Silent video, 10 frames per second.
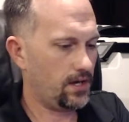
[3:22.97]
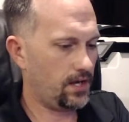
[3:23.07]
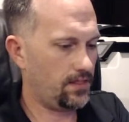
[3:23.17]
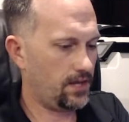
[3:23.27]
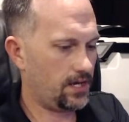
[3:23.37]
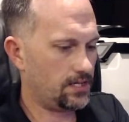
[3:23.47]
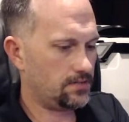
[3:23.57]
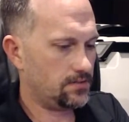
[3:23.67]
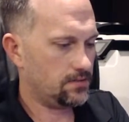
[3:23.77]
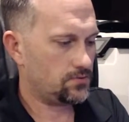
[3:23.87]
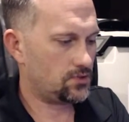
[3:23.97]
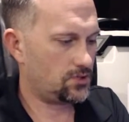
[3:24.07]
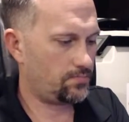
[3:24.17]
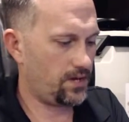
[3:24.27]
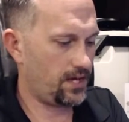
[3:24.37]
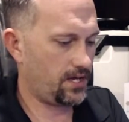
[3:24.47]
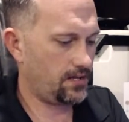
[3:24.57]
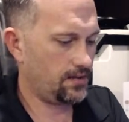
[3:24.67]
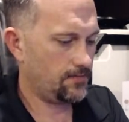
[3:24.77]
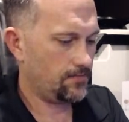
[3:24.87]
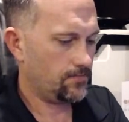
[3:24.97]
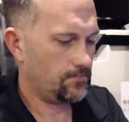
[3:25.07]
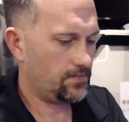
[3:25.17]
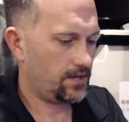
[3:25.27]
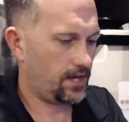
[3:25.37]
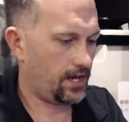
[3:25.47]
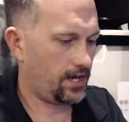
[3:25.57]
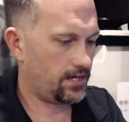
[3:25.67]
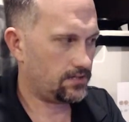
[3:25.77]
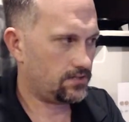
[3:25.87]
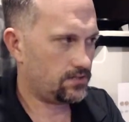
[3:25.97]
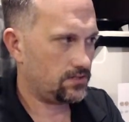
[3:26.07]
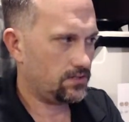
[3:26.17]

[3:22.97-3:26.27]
and then spin as